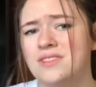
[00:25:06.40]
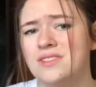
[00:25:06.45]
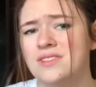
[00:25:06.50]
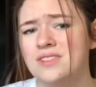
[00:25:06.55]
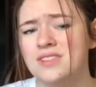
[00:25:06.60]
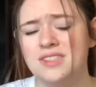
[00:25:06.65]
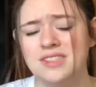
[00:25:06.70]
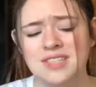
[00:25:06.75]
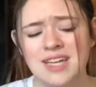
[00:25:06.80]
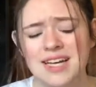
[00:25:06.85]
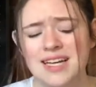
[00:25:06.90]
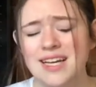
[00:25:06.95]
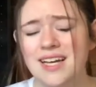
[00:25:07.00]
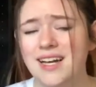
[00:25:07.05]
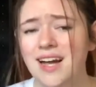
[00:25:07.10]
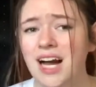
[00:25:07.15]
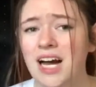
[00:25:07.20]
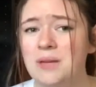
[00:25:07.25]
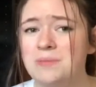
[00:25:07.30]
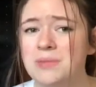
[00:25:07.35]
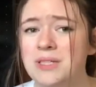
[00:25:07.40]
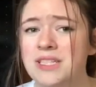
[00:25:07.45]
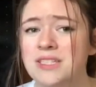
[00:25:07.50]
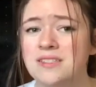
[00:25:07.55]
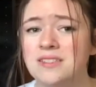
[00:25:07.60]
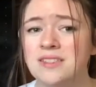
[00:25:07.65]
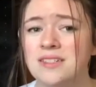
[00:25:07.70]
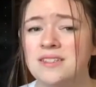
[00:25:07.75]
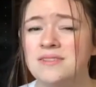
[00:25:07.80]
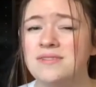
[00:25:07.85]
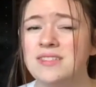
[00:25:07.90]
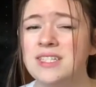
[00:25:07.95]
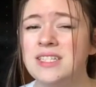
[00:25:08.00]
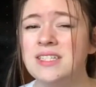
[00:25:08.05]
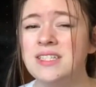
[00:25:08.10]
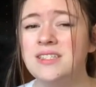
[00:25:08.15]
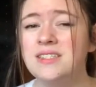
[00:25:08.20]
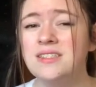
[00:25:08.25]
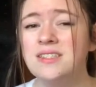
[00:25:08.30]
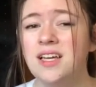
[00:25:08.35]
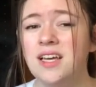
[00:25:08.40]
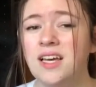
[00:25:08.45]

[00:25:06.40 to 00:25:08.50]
second copies of these,